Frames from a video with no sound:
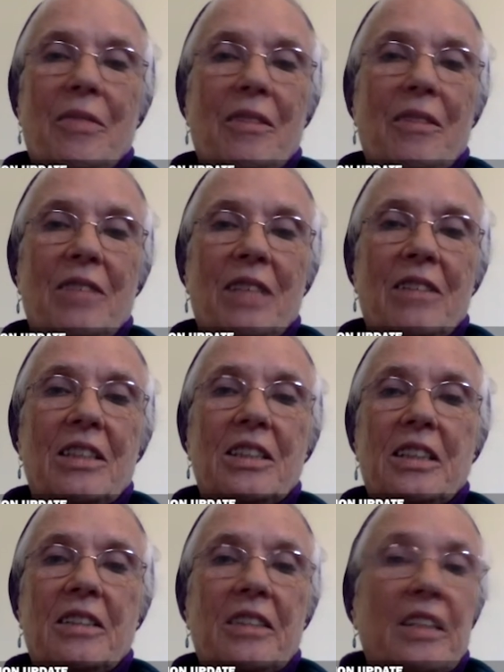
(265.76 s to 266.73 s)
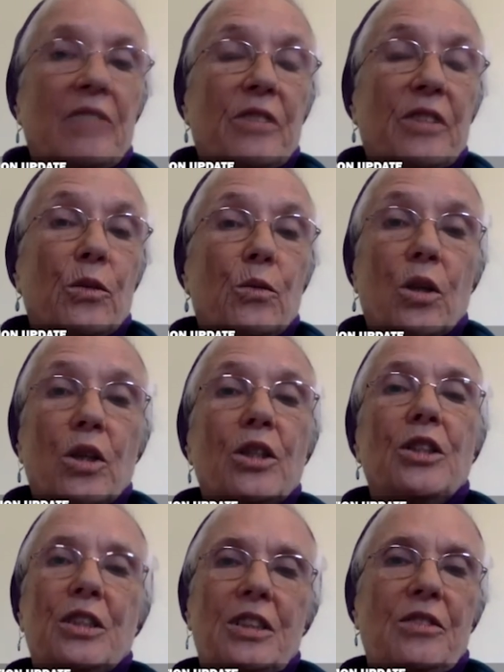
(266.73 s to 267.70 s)
very scary. And for the workers,
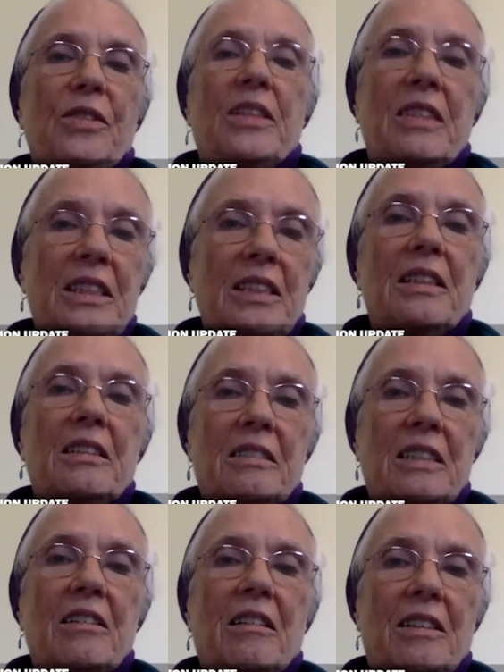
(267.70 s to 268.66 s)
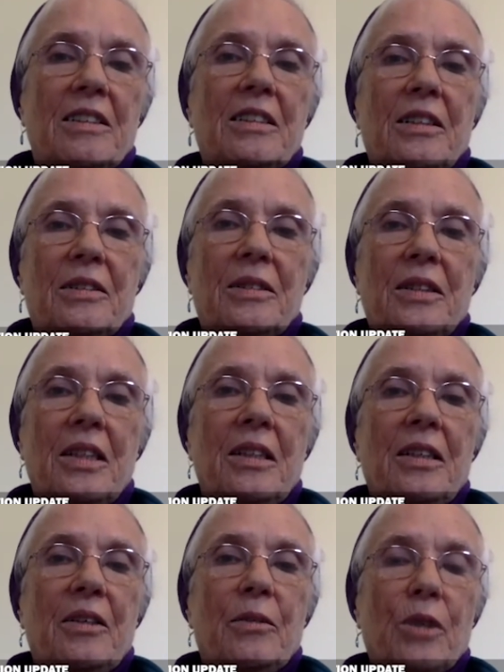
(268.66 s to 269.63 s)
it's very scary also.
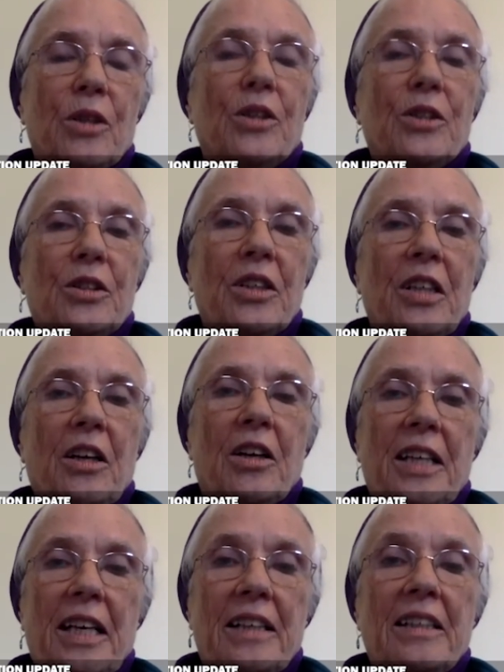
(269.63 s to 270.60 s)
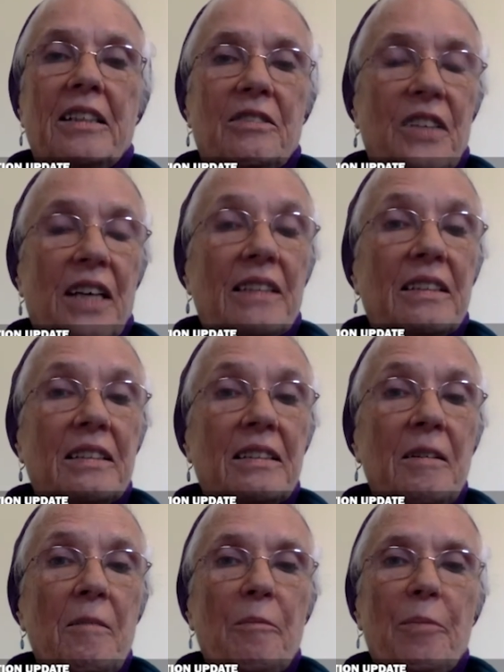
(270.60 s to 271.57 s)
Workers are, are getting infected,
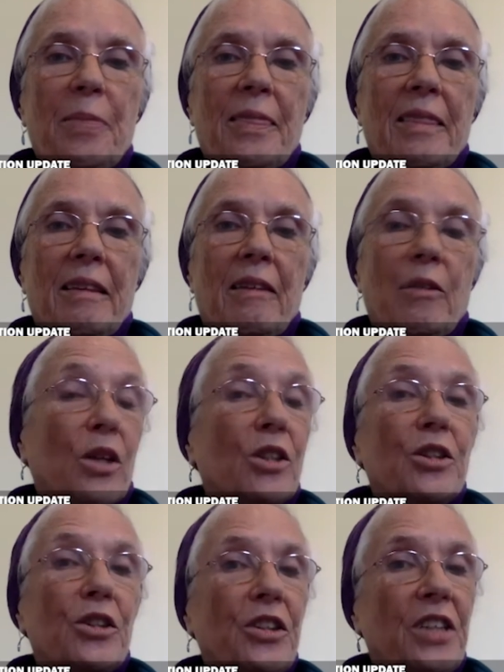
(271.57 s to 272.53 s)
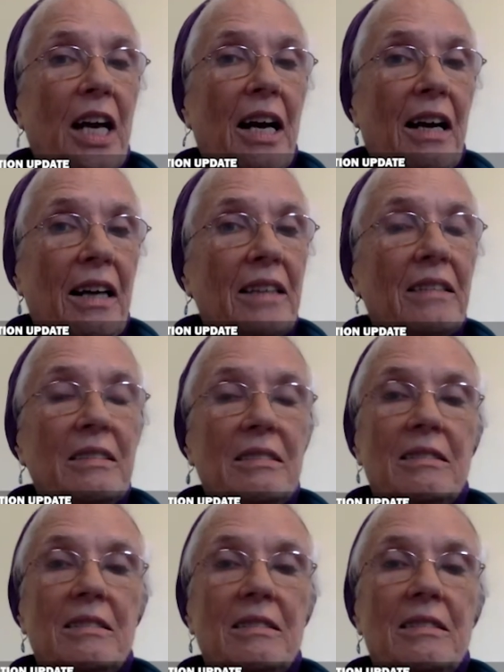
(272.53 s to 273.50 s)
workers are dying.
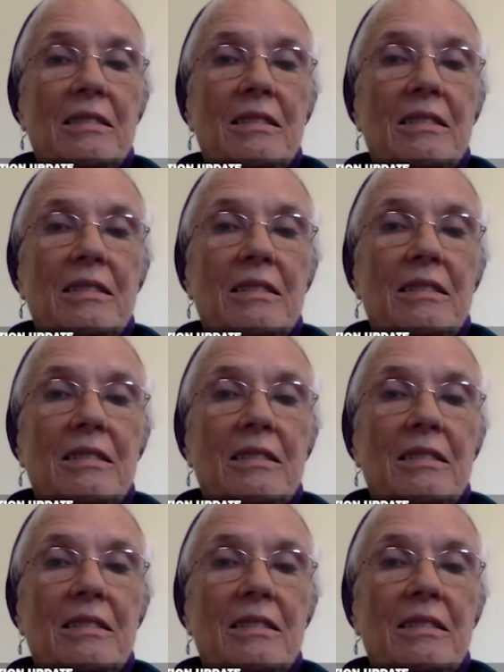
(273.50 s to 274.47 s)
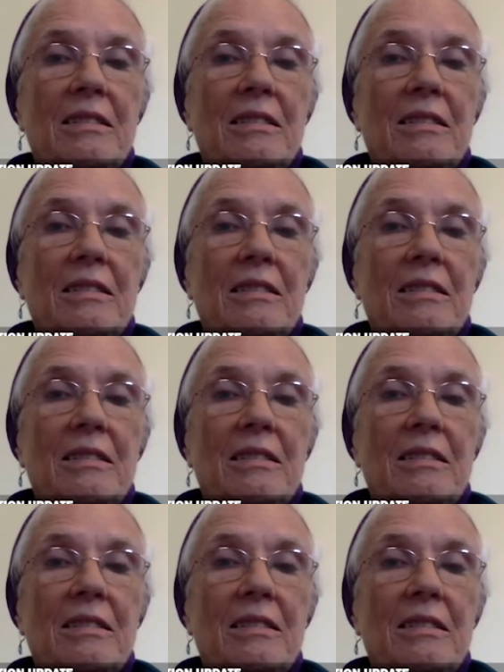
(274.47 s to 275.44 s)

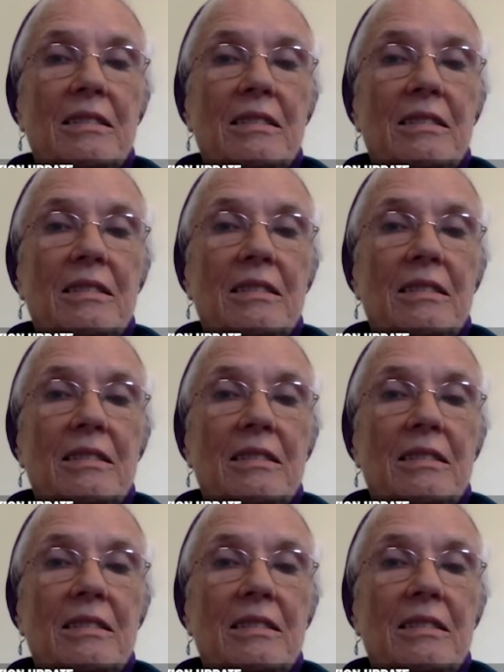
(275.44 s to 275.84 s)
Um,